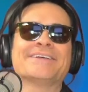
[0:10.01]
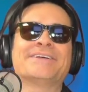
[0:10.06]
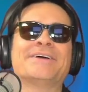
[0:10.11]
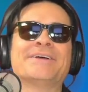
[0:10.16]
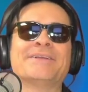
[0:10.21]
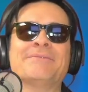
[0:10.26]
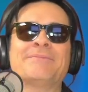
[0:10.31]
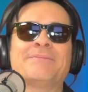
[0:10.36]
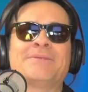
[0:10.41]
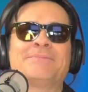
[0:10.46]

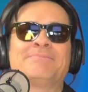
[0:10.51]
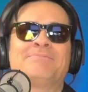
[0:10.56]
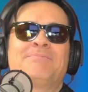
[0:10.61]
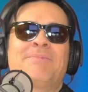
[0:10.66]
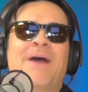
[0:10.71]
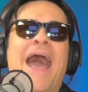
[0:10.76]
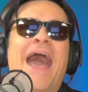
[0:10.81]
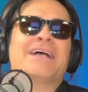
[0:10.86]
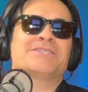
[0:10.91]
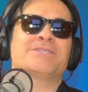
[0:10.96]
Couldn't
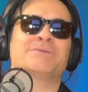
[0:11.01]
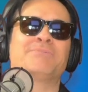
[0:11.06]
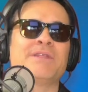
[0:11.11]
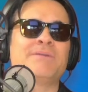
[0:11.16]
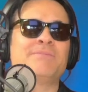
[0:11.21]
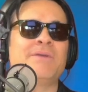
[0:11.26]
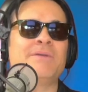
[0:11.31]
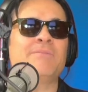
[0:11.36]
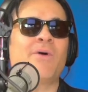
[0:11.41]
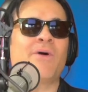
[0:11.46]

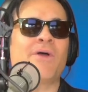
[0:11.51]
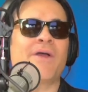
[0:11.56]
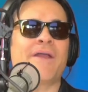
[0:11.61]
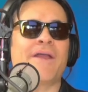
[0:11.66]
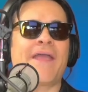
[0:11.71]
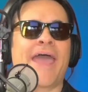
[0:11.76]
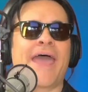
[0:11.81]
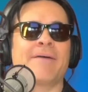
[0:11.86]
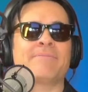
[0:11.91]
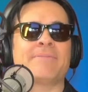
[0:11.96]
possibly be more
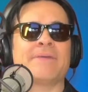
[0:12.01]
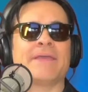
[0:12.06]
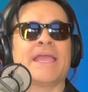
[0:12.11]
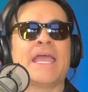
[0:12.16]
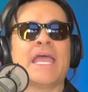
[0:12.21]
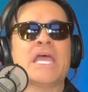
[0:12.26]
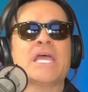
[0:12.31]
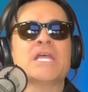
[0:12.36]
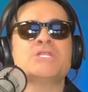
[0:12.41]
happy.